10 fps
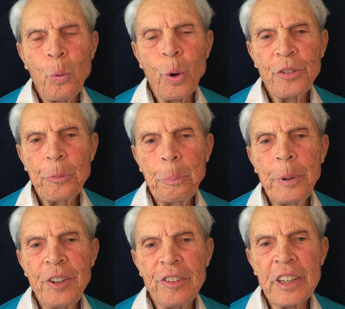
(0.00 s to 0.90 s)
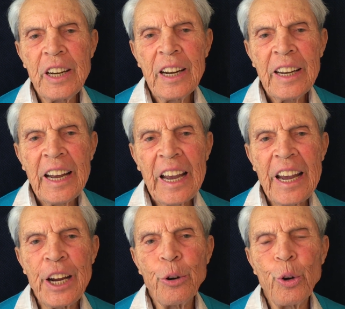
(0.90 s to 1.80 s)
was busy
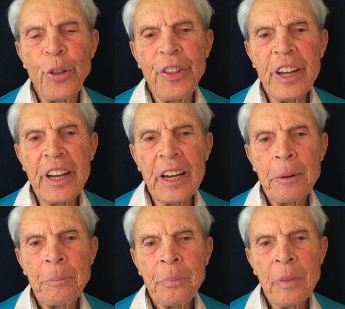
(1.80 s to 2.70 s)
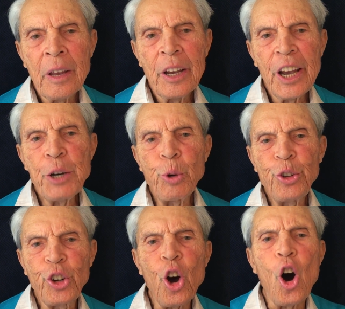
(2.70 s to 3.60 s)
here and there. He
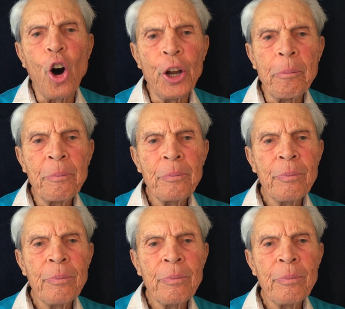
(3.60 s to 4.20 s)
was gone.